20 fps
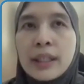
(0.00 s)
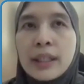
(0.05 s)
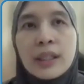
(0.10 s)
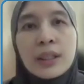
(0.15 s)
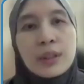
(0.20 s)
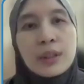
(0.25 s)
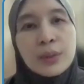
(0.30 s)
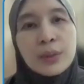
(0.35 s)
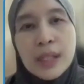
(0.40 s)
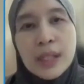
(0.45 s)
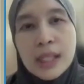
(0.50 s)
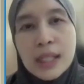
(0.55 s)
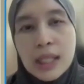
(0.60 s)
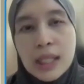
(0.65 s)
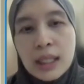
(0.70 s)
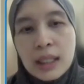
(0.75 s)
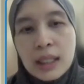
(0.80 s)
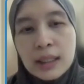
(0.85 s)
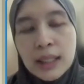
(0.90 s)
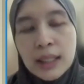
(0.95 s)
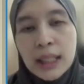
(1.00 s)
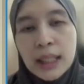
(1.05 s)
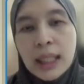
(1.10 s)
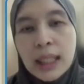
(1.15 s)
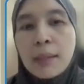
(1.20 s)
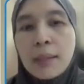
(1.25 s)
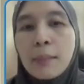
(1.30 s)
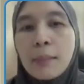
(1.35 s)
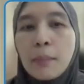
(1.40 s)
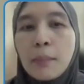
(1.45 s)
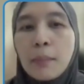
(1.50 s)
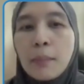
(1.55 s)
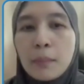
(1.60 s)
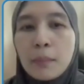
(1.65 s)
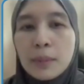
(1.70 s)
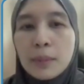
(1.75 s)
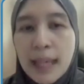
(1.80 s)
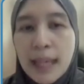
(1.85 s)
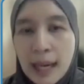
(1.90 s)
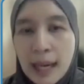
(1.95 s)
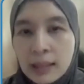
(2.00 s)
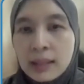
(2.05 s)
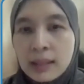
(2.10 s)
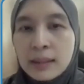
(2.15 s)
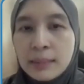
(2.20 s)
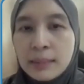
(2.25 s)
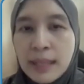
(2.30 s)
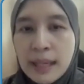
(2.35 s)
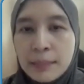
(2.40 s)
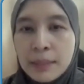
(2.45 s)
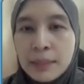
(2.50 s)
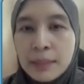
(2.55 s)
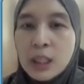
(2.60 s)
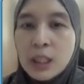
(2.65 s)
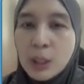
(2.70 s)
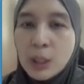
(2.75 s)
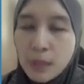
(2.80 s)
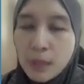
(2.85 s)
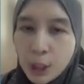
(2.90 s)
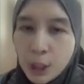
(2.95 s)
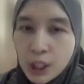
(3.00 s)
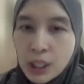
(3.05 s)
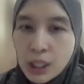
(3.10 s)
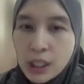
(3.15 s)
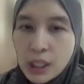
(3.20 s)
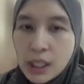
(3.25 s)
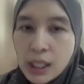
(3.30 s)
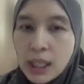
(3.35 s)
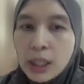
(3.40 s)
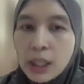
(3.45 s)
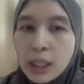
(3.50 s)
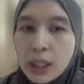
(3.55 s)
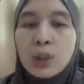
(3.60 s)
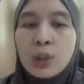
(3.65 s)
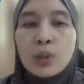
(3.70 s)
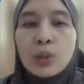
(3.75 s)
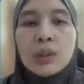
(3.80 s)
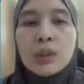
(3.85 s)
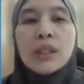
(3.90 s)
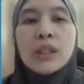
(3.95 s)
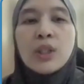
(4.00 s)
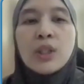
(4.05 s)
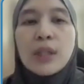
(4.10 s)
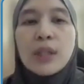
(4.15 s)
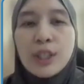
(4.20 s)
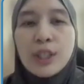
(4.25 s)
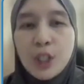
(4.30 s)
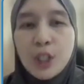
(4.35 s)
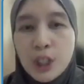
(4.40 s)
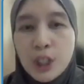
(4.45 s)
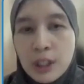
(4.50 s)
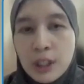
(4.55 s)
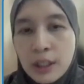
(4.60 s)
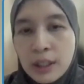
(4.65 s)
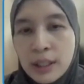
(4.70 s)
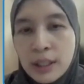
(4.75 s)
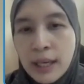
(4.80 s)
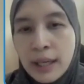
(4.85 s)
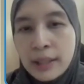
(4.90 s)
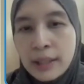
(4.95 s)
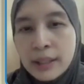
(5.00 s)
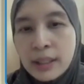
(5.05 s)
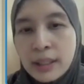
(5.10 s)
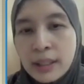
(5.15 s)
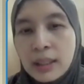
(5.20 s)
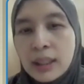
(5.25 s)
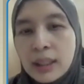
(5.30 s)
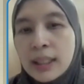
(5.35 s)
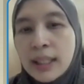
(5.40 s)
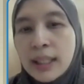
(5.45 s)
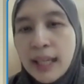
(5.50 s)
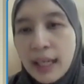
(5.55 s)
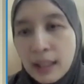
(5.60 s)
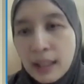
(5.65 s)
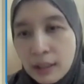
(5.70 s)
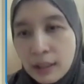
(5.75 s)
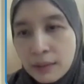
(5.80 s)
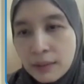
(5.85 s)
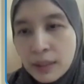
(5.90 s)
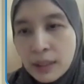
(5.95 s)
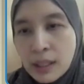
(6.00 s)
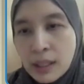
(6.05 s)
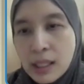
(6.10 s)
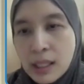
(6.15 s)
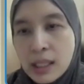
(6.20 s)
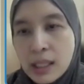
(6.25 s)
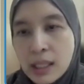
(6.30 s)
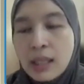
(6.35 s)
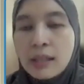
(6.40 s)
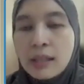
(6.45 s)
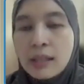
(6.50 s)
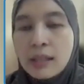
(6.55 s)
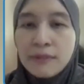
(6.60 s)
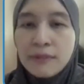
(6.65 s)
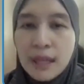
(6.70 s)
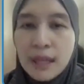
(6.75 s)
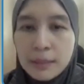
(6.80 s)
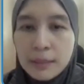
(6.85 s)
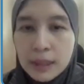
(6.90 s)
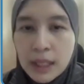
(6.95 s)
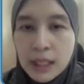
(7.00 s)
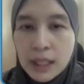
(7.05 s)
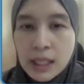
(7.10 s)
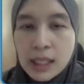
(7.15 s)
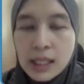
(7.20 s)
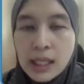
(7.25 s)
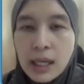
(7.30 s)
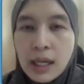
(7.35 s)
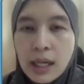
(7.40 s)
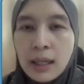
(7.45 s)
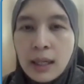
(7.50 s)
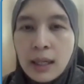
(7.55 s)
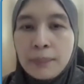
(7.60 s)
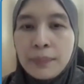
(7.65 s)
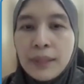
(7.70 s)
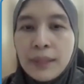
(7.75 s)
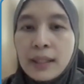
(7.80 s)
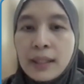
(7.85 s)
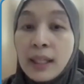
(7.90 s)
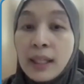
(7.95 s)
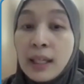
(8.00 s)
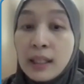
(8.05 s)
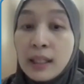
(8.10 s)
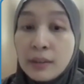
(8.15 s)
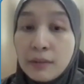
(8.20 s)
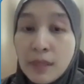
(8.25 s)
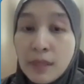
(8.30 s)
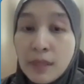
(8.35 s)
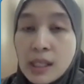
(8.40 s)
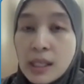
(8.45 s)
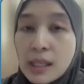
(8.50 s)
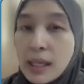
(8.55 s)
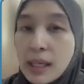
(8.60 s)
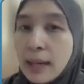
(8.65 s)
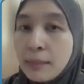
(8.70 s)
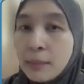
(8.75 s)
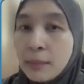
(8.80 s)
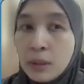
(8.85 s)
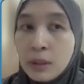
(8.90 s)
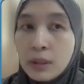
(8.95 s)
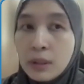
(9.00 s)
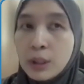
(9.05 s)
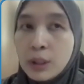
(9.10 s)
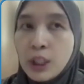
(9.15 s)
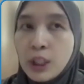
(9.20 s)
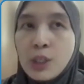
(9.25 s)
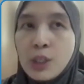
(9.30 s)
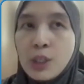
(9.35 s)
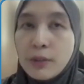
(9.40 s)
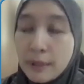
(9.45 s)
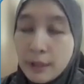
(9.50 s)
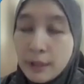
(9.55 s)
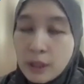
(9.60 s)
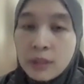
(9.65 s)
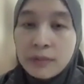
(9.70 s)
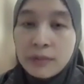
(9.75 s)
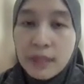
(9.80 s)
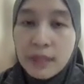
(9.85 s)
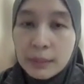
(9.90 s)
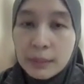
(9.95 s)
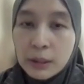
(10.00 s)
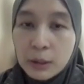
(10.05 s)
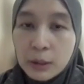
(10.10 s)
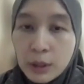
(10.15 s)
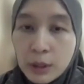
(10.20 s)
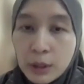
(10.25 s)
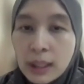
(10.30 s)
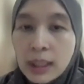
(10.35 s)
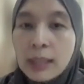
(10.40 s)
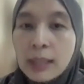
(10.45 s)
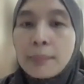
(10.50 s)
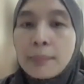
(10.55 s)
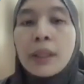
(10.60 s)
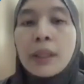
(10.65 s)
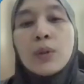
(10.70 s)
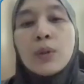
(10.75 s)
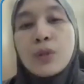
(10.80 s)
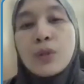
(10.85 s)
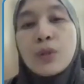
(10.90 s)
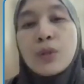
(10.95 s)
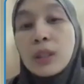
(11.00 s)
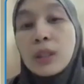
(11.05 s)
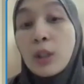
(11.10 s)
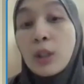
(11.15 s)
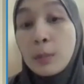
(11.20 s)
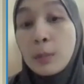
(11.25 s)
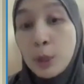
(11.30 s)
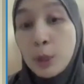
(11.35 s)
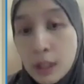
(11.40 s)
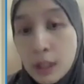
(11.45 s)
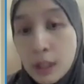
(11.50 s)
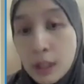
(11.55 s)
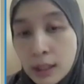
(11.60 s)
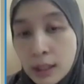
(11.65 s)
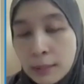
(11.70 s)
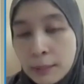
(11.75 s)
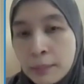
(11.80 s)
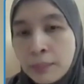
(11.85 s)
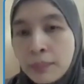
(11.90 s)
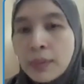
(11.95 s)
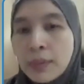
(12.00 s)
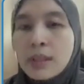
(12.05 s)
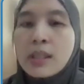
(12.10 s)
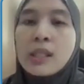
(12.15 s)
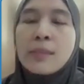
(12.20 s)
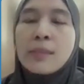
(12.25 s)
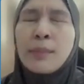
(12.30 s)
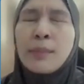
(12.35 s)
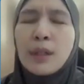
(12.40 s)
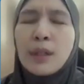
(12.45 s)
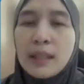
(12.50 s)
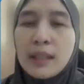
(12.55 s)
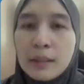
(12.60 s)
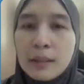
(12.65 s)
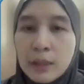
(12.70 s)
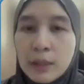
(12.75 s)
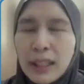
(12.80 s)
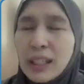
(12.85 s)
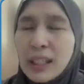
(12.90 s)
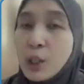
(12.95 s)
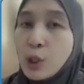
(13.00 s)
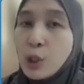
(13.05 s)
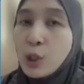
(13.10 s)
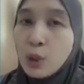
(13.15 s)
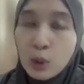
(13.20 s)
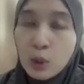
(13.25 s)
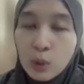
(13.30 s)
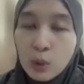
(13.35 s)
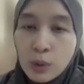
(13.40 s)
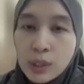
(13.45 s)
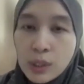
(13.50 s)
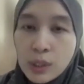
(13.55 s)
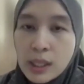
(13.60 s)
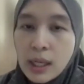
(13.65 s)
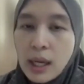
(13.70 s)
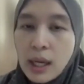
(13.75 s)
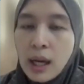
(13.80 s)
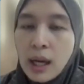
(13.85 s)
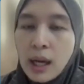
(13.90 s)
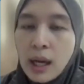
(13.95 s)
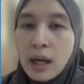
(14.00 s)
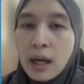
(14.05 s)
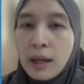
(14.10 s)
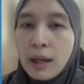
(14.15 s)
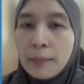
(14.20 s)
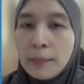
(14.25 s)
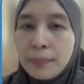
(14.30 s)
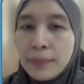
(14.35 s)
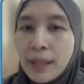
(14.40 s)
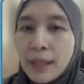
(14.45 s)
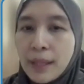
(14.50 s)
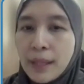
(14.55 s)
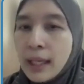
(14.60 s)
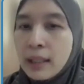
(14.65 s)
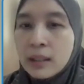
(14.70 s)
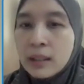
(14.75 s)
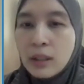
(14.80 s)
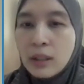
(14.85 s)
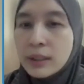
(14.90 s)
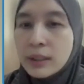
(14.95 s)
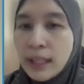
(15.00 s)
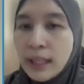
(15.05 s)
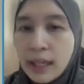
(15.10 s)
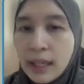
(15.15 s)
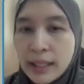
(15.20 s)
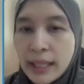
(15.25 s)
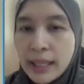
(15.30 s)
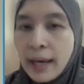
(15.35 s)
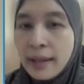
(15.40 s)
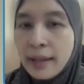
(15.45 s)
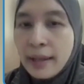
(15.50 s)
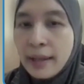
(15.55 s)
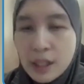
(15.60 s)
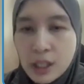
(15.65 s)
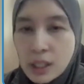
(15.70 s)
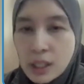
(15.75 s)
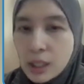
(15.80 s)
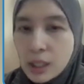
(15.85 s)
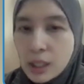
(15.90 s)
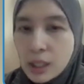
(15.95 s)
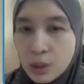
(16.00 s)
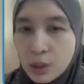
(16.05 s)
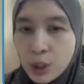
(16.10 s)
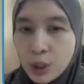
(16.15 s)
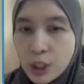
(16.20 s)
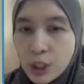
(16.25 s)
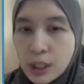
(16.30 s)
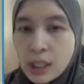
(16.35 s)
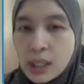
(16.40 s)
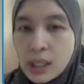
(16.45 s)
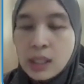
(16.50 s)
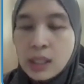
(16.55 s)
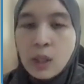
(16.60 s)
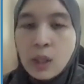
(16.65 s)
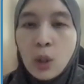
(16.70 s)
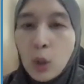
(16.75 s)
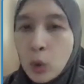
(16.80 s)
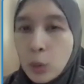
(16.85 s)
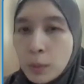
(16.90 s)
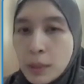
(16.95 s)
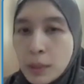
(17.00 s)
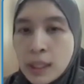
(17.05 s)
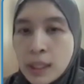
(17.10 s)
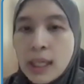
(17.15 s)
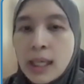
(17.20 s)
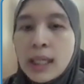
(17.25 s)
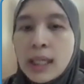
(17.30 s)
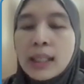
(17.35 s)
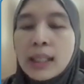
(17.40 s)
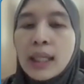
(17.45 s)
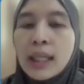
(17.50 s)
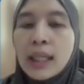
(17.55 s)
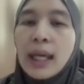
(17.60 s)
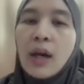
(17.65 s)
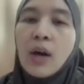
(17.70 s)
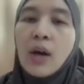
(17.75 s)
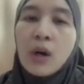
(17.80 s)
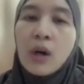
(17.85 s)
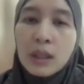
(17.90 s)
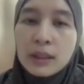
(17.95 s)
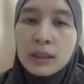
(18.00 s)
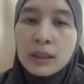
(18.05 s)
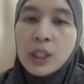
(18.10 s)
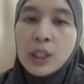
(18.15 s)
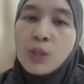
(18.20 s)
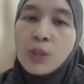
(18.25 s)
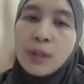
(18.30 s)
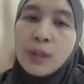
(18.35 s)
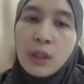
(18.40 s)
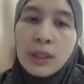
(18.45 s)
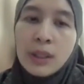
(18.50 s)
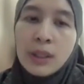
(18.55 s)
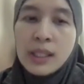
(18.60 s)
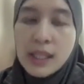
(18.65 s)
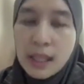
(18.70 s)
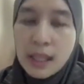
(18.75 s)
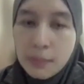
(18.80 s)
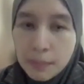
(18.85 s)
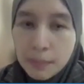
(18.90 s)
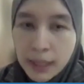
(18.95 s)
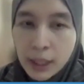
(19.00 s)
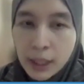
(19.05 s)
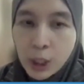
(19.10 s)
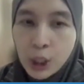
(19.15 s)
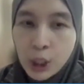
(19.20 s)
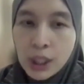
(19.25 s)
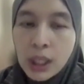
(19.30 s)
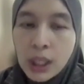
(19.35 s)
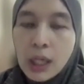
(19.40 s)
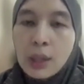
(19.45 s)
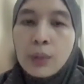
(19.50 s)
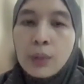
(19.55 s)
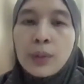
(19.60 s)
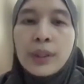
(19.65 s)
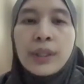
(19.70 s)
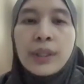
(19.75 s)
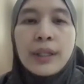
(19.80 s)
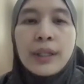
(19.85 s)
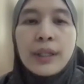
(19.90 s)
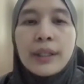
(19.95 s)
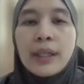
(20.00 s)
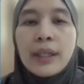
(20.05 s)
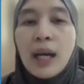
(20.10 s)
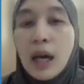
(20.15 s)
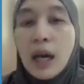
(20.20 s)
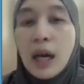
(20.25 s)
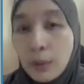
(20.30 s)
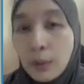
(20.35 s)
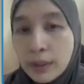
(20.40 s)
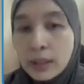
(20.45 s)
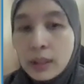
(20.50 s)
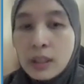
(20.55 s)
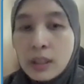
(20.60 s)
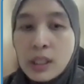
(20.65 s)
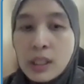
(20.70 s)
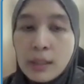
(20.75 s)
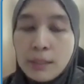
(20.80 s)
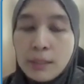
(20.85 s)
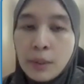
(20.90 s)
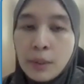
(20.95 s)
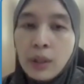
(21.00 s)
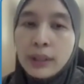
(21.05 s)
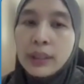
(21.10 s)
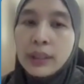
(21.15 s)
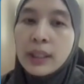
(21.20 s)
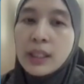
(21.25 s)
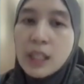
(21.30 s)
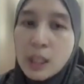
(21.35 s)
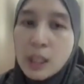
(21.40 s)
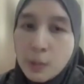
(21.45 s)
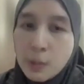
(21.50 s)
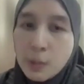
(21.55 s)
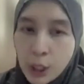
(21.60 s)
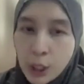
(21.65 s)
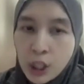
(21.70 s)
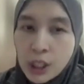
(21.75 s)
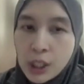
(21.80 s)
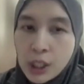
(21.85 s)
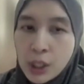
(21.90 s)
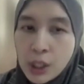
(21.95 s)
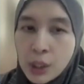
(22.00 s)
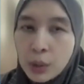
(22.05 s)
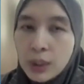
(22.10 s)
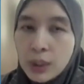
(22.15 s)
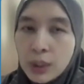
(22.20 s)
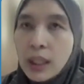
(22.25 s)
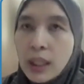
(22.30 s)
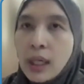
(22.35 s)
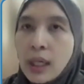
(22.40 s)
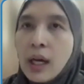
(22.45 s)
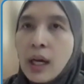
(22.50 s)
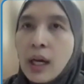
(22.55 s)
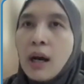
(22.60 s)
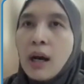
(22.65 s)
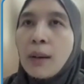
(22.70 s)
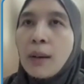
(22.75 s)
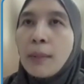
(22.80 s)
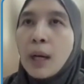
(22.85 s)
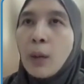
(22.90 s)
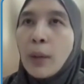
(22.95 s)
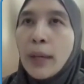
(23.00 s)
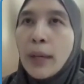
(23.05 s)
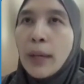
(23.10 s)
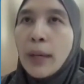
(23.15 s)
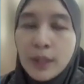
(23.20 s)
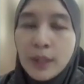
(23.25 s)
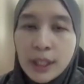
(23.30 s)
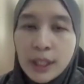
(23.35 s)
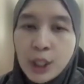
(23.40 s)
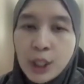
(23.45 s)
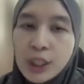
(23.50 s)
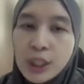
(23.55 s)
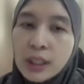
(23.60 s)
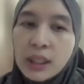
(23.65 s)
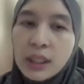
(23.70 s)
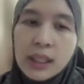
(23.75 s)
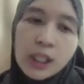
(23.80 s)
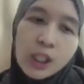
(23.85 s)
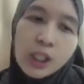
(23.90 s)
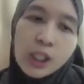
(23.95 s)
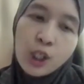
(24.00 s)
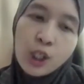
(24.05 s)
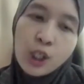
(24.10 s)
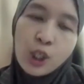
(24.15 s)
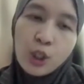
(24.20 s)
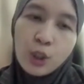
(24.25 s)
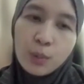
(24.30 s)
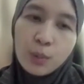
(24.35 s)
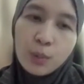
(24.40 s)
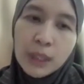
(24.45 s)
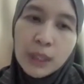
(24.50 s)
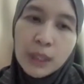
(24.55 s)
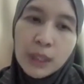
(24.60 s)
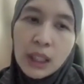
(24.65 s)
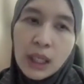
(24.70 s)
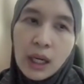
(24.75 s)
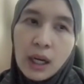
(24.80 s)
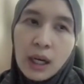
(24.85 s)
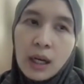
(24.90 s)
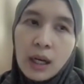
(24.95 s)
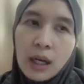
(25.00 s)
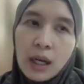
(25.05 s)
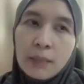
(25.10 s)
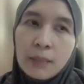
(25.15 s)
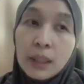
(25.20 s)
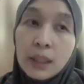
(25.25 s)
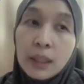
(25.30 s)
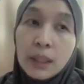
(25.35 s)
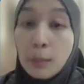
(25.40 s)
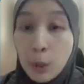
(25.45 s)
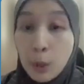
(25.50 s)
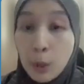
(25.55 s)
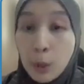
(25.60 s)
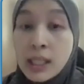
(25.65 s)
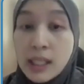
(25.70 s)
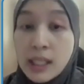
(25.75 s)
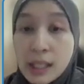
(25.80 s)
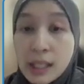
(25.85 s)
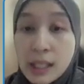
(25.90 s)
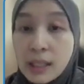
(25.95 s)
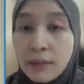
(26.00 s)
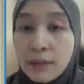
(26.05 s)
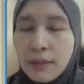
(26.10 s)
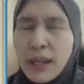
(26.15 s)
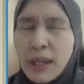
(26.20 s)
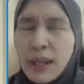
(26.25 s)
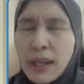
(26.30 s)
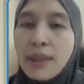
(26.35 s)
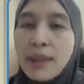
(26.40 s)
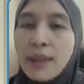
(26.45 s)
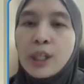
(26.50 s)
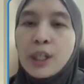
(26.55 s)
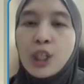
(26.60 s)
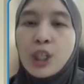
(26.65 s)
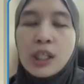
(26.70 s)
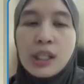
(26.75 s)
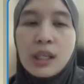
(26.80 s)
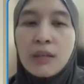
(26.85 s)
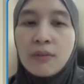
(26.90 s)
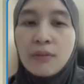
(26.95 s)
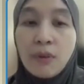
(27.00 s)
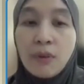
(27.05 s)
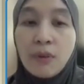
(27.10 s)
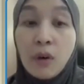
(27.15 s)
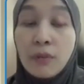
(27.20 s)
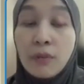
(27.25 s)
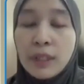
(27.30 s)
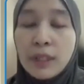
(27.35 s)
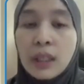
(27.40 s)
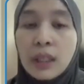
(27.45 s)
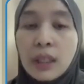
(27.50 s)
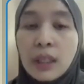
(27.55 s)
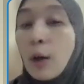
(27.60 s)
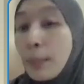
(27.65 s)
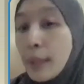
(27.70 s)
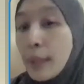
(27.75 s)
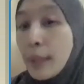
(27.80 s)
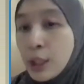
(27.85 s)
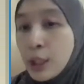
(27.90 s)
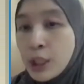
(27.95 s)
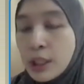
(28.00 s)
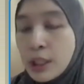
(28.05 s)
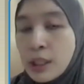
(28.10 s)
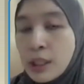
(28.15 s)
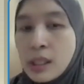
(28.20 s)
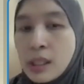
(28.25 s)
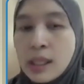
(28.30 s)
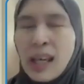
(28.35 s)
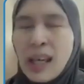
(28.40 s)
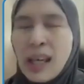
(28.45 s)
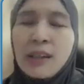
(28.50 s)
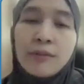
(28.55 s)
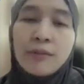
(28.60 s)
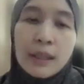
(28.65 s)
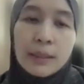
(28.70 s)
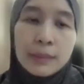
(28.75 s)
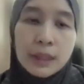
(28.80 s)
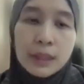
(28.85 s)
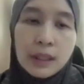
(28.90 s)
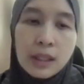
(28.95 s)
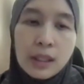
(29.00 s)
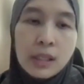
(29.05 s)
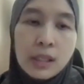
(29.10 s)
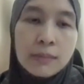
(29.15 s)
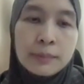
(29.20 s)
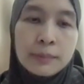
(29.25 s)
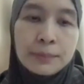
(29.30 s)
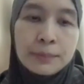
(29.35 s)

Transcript: increasingly younger diabetes patients, you do need to ensure that the caregivers, families, and caregivers, I'm not just referring to family alone, but also in the community, the support network in the schools, and all the other institutions, the homes, they all need to be on the same page regarding how they're going to support these patients. So our education needs to be a lot more extensive than just involving our patients and families.